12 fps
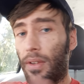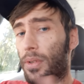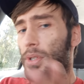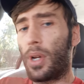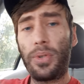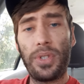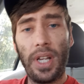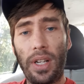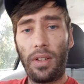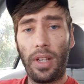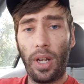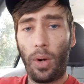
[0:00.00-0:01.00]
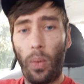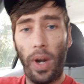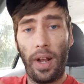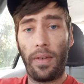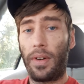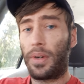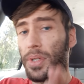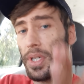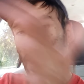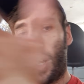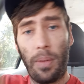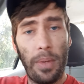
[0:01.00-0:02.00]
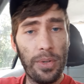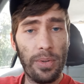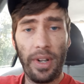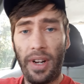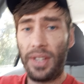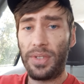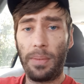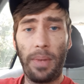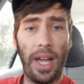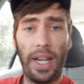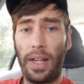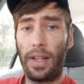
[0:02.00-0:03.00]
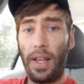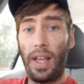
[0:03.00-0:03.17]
There's no signaling or whatever. She almost rear-ends somebody.